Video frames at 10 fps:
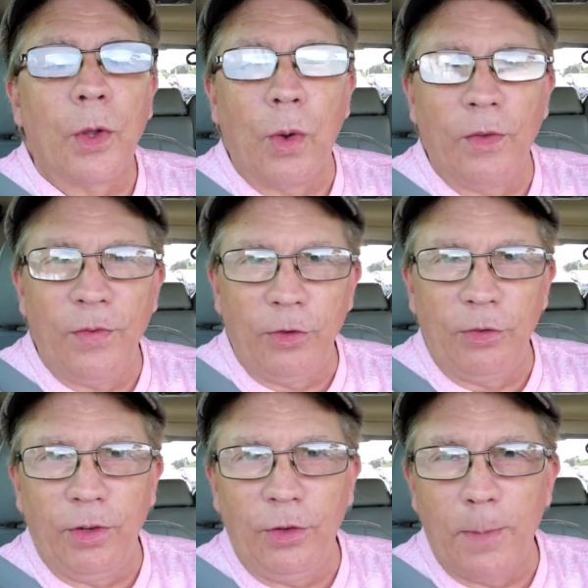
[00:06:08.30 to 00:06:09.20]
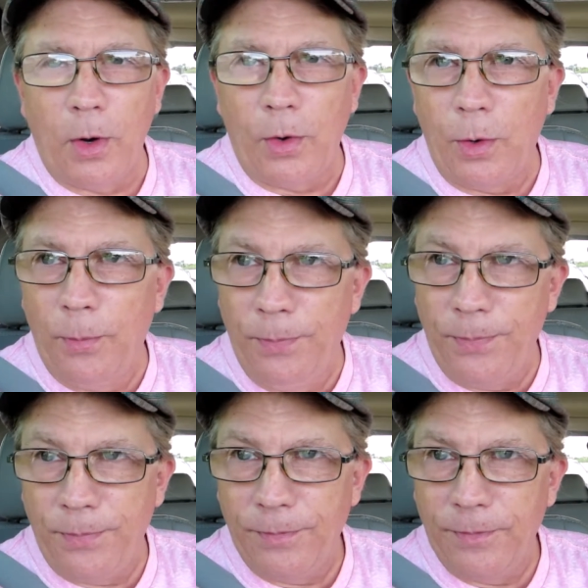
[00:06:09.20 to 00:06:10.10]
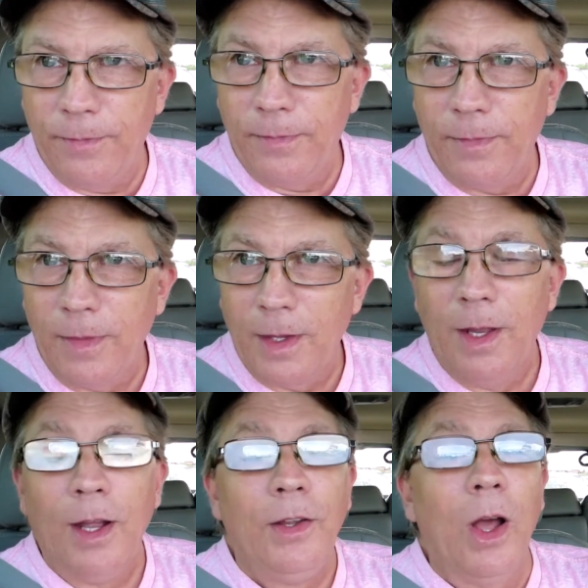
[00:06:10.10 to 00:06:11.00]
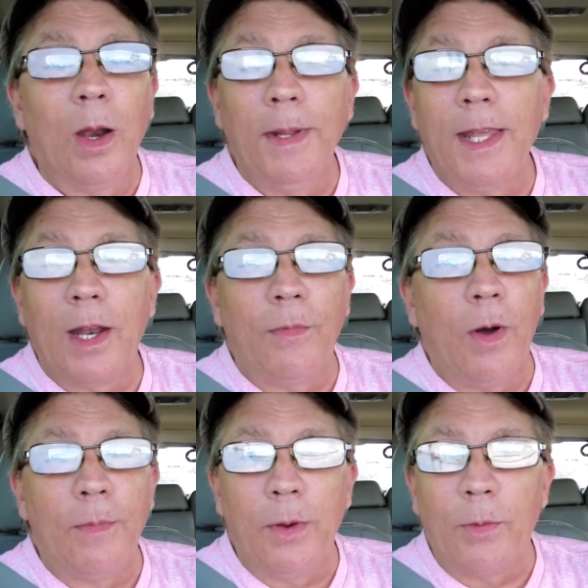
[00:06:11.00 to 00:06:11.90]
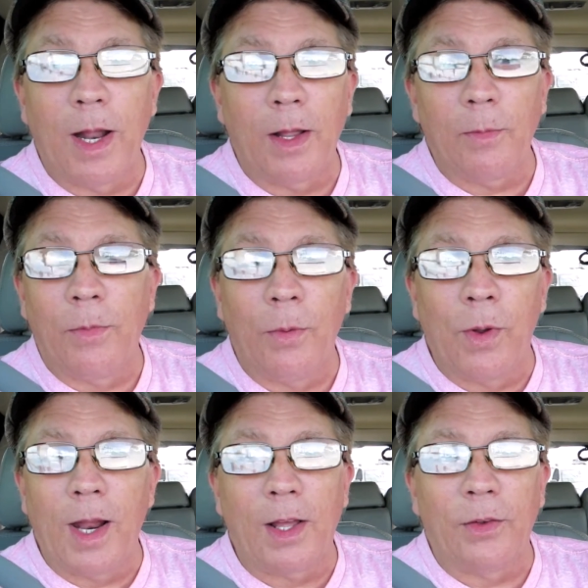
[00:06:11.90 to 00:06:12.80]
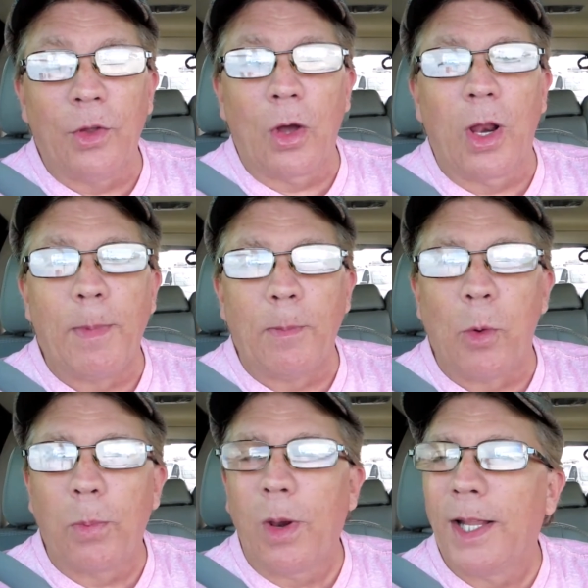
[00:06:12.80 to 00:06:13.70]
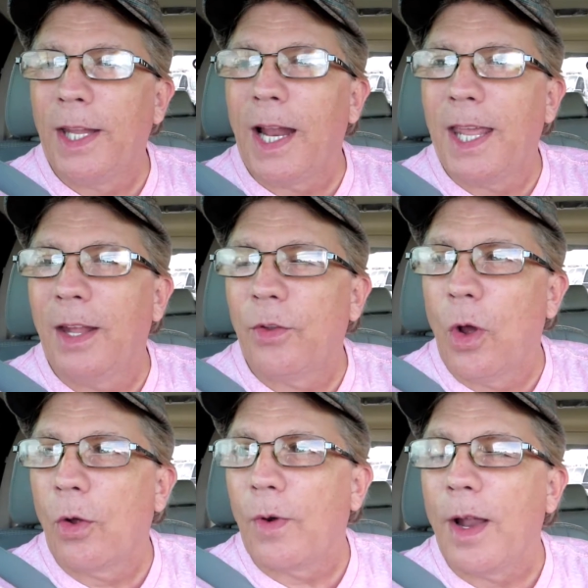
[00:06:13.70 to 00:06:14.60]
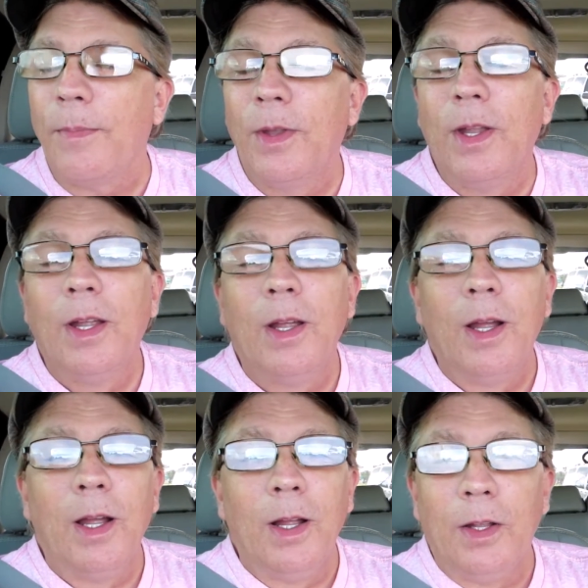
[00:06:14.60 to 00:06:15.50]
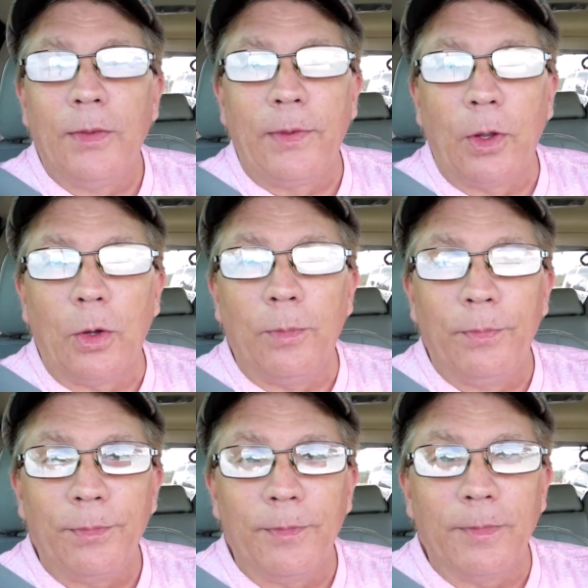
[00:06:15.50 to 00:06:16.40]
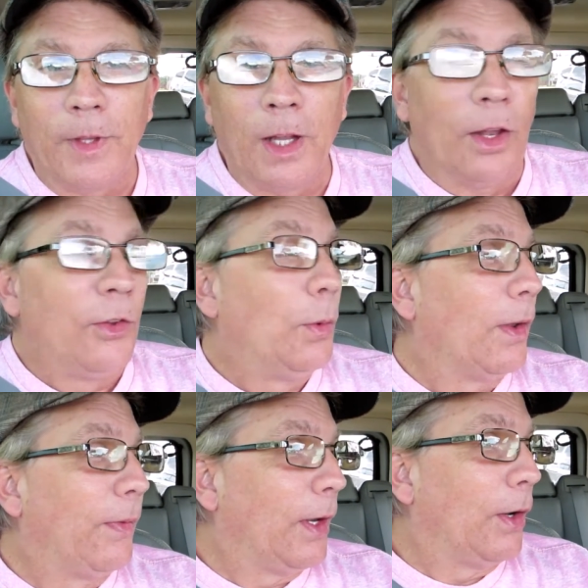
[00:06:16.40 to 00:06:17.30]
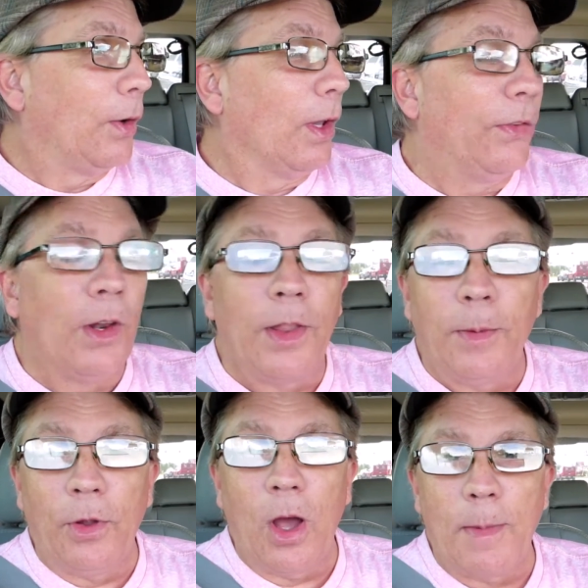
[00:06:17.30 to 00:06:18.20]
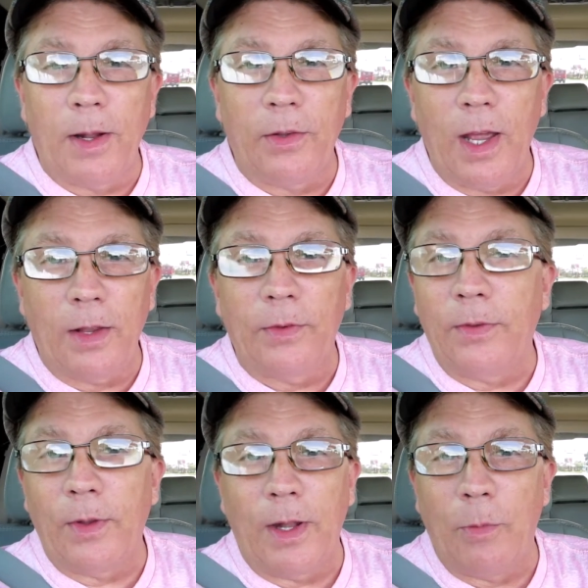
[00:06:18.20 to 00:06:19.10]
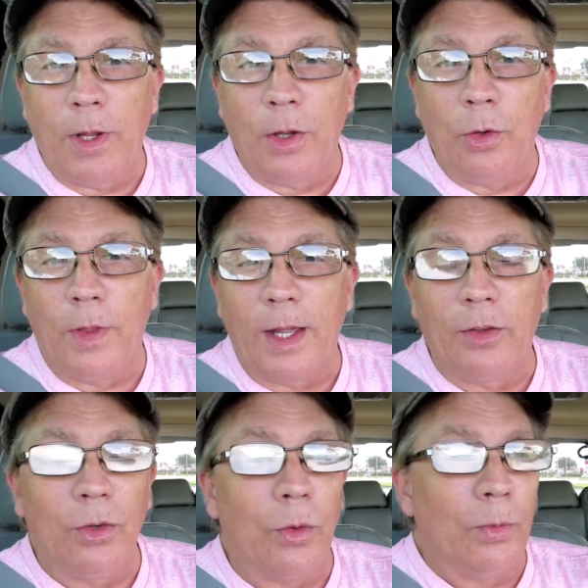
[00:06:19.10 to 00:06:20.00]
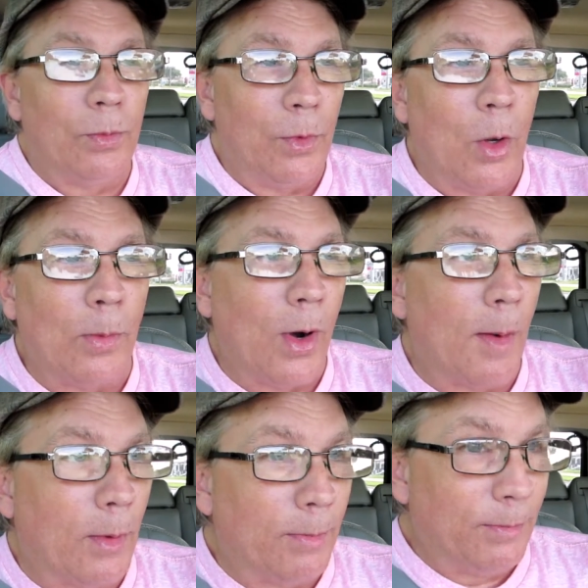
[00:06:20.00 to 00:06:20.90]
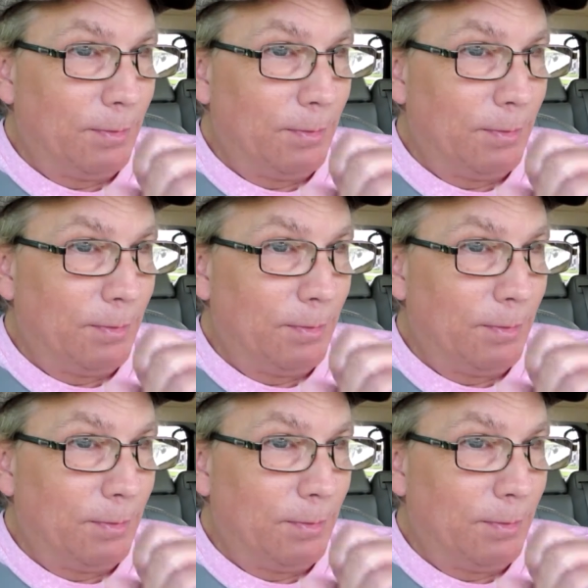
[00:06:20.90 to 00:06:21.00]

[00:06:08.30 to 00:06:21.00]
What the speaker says: They're going fishing tomorrow. Yeah, let me get up off here when I can talk a little bit more plain. I can't talk right. So, unless you want to sit here and listen to them talk about taxes, or that we can do that too. No problem.